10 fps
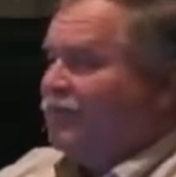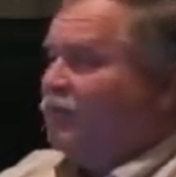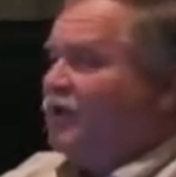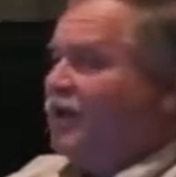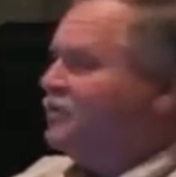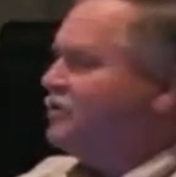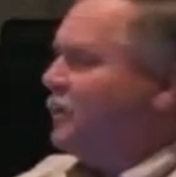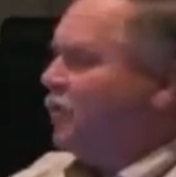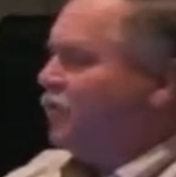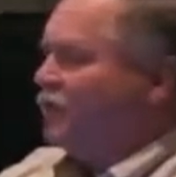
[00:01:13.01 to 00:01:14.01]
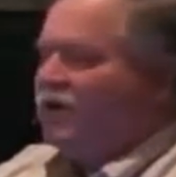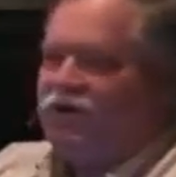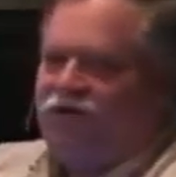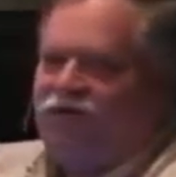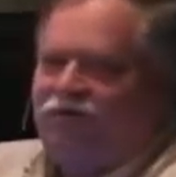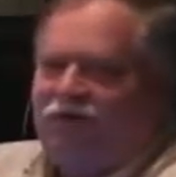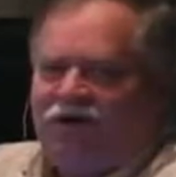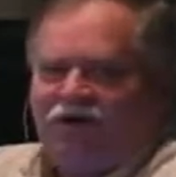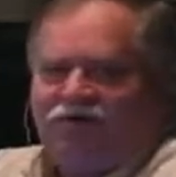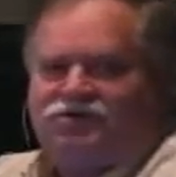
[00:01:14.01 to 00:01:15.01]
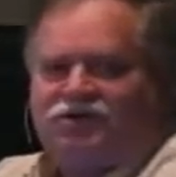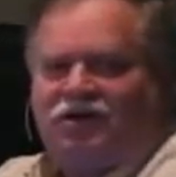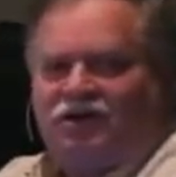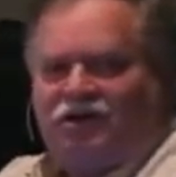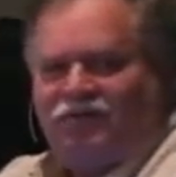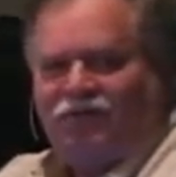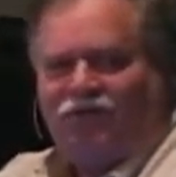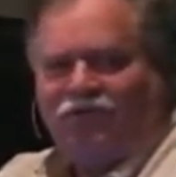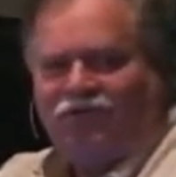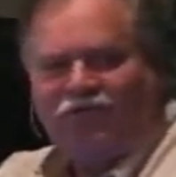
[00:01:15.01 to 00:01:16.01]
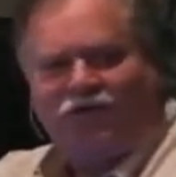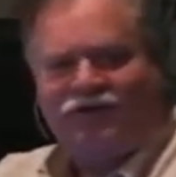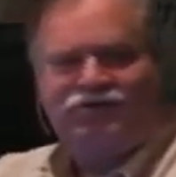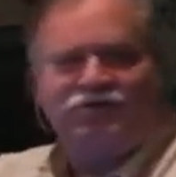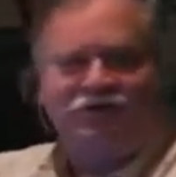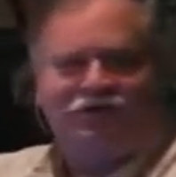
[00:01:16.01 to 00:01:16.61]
We began chapter 22 in our study in the book of Revelation,